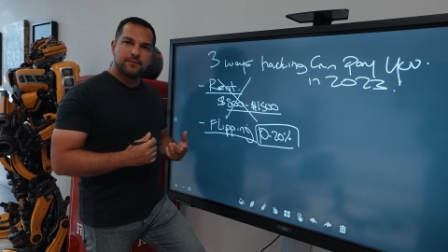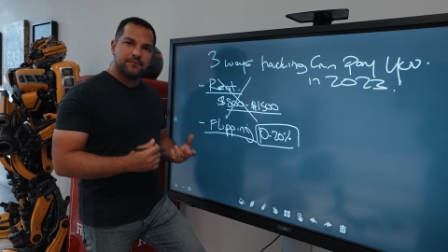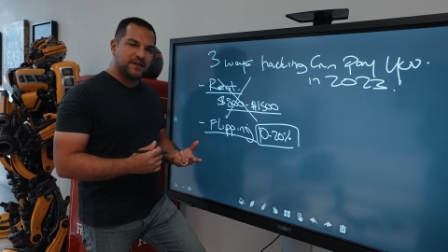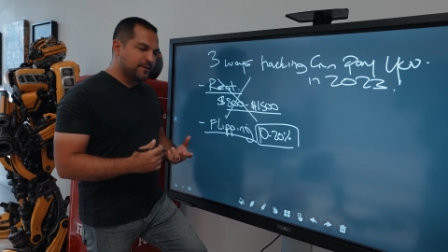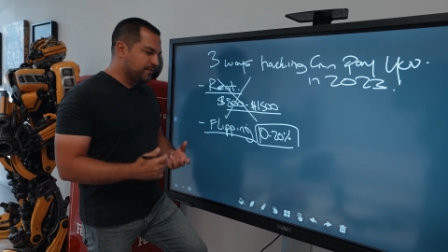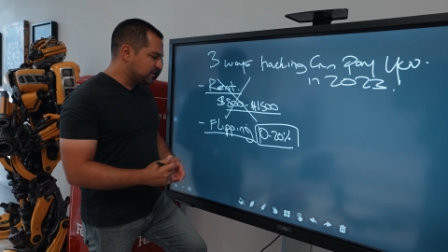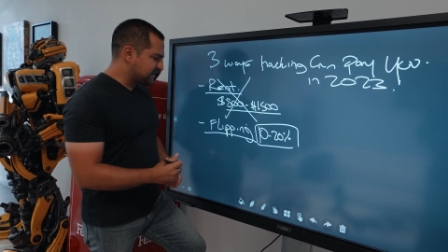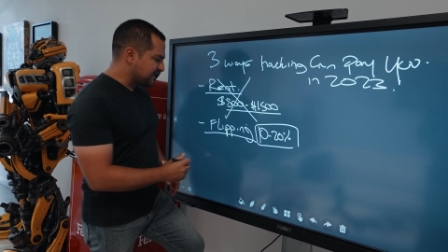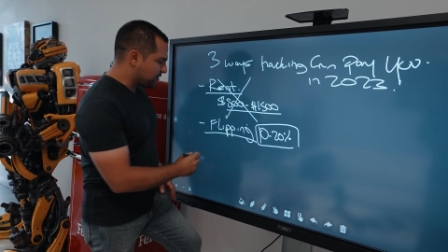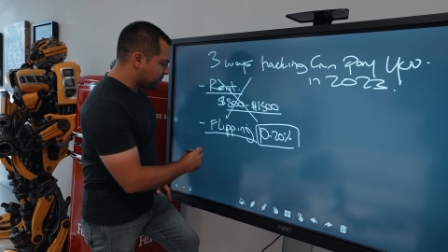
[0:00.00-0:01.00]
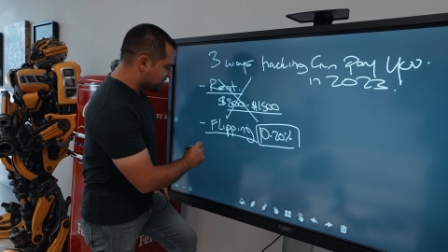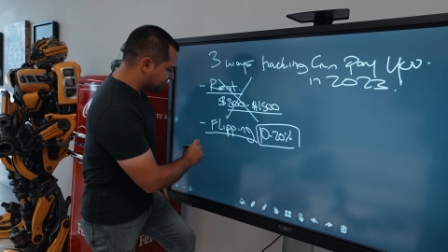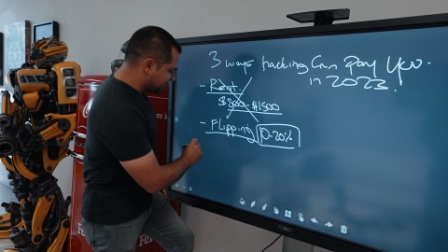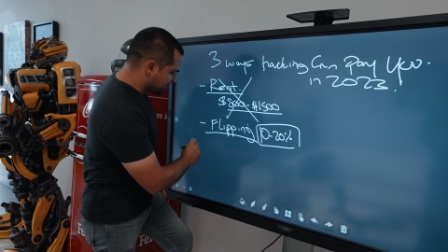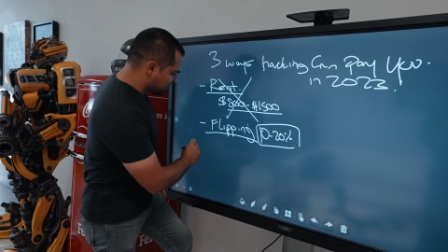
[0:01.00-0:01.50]
meet people, et cetera, which
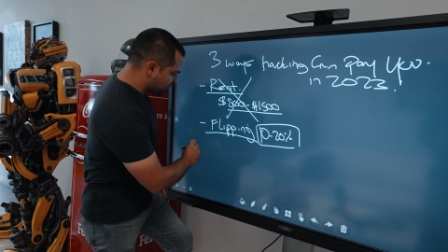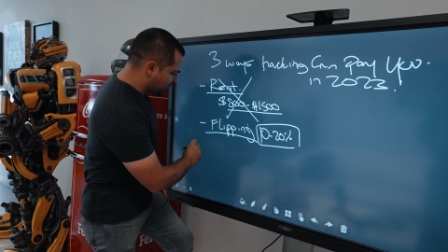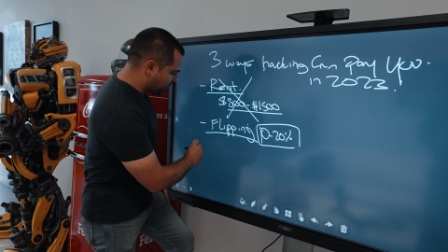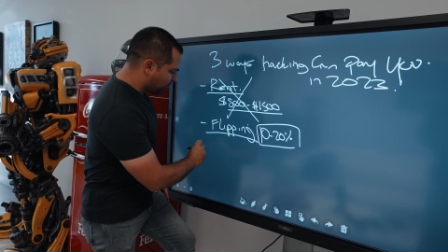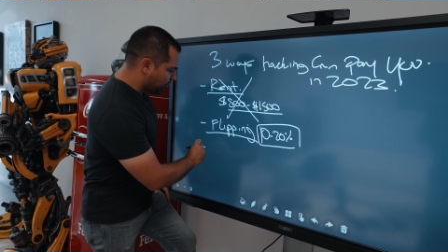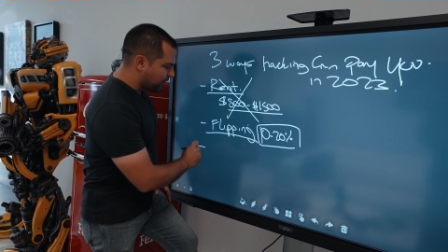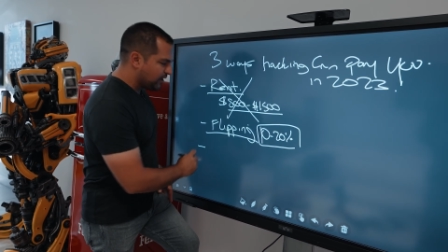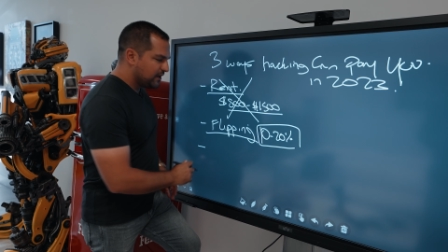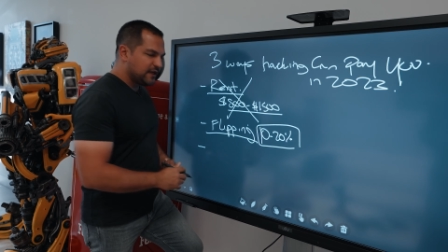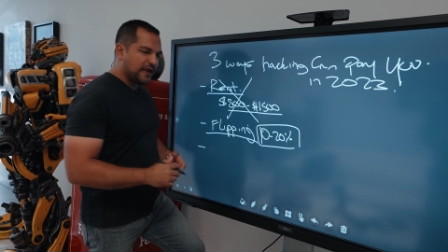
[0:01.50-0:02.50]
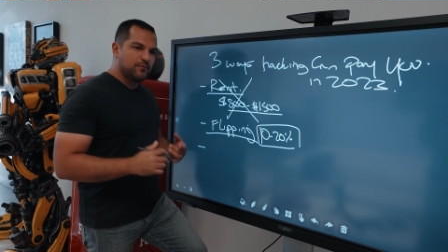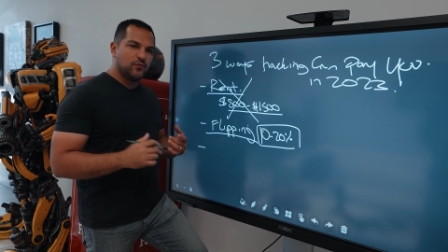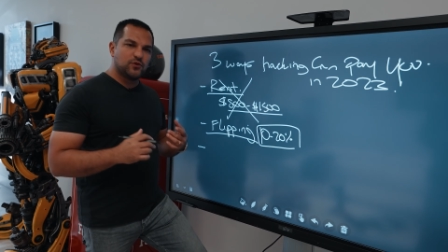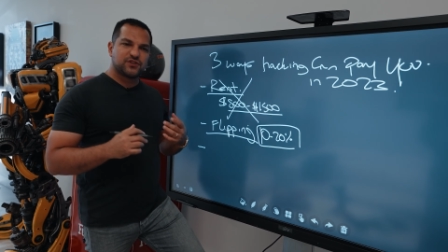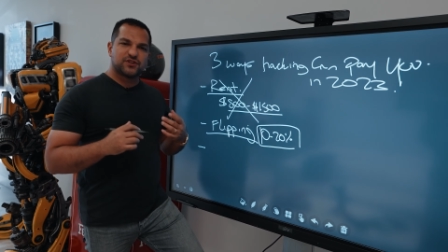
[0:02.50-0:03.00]
takes us to a third and
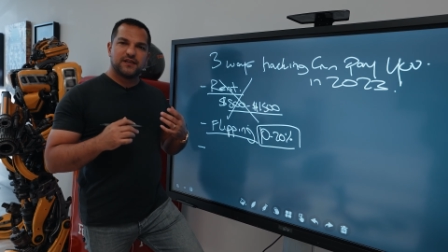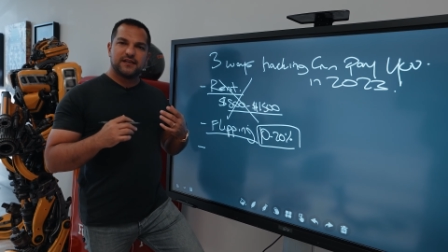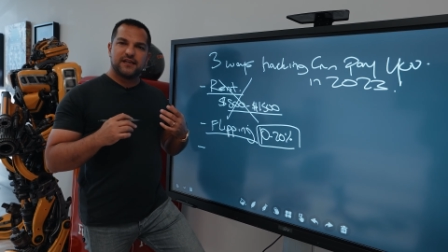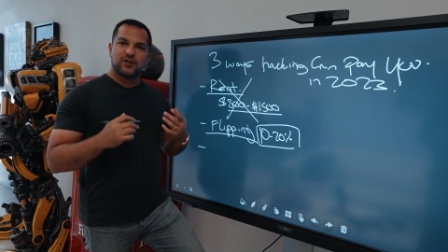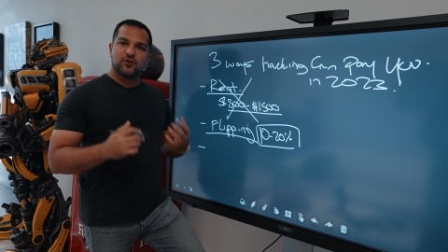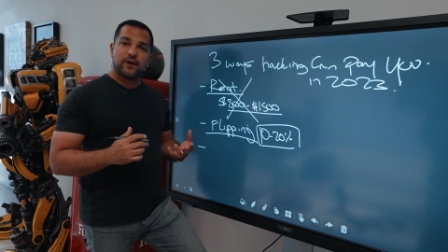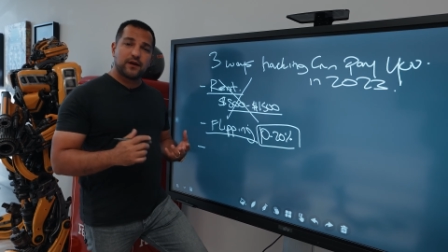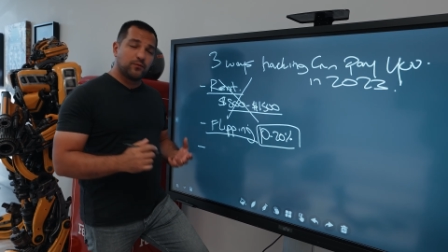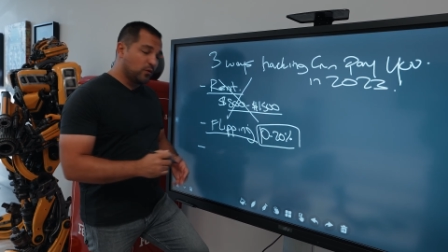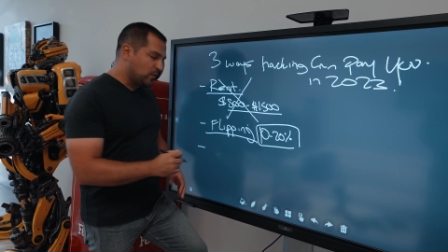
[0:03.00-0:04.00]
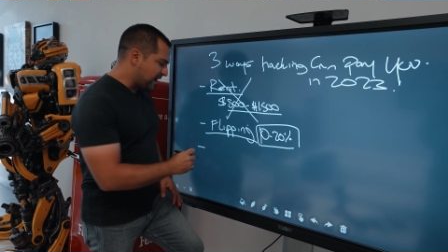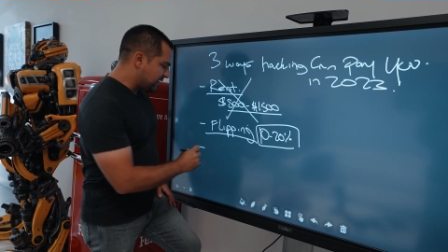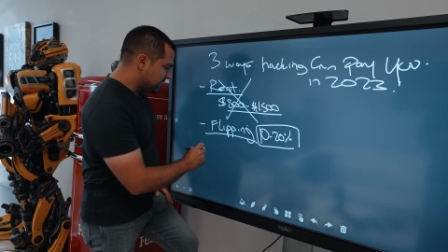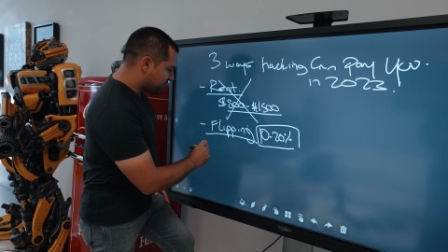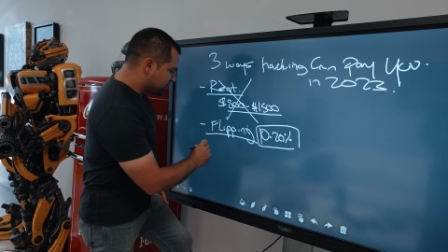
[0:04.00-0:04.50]
most incredible
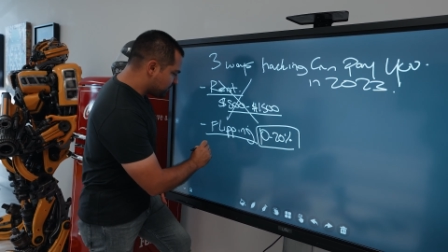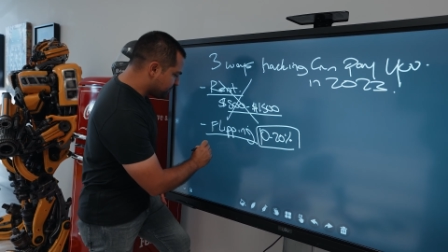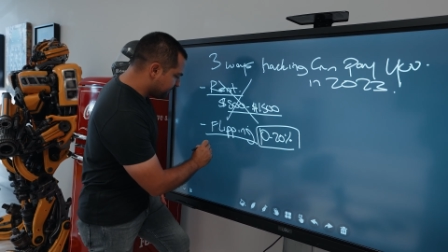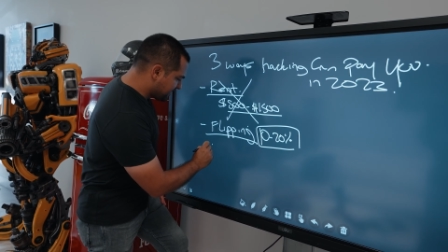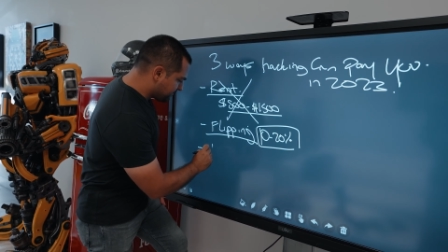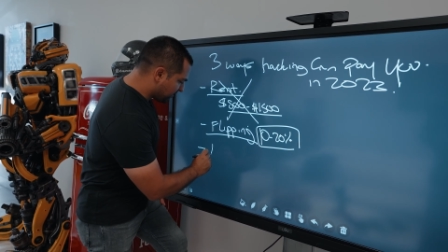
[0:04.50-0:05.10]
way to make